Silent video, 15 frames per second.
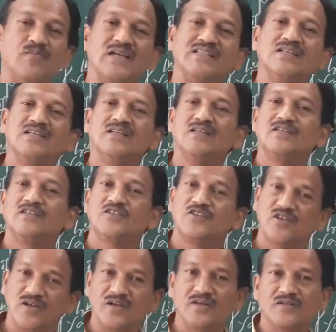by the
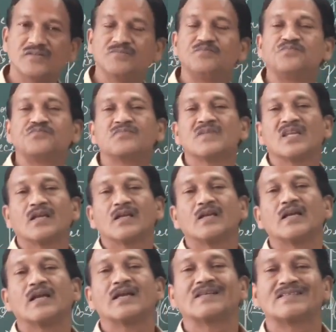drawer,
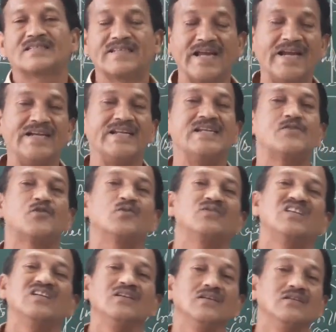send it to
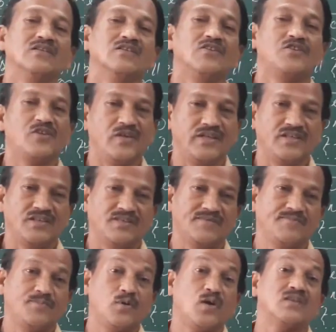the
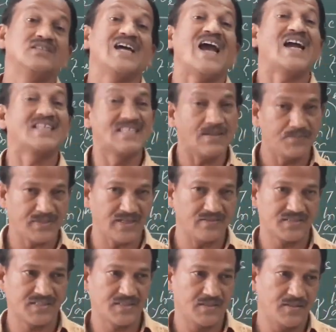drawee for the
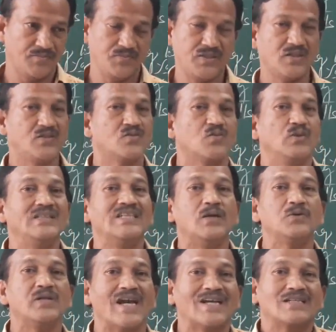acceptance, because
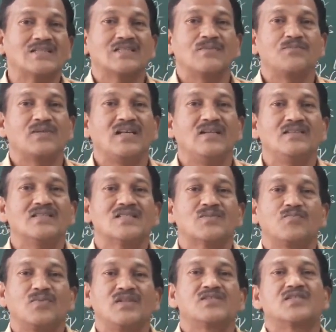without acceptance,
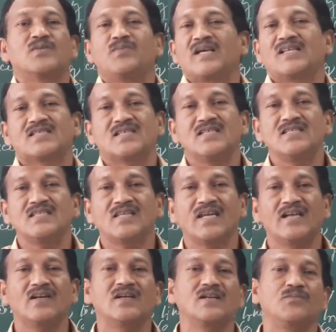bills of exchange
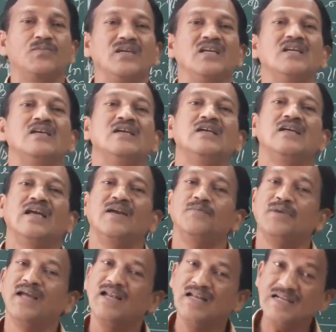cannot be a
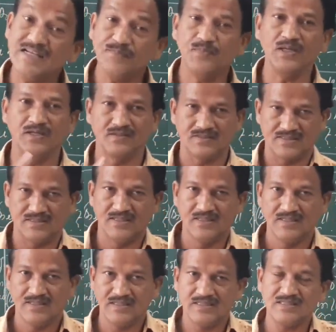valid bills.
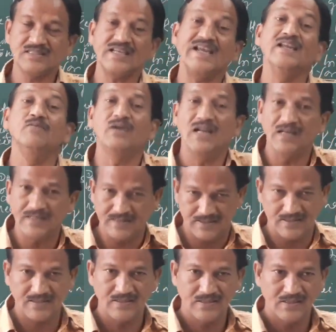It is invalid.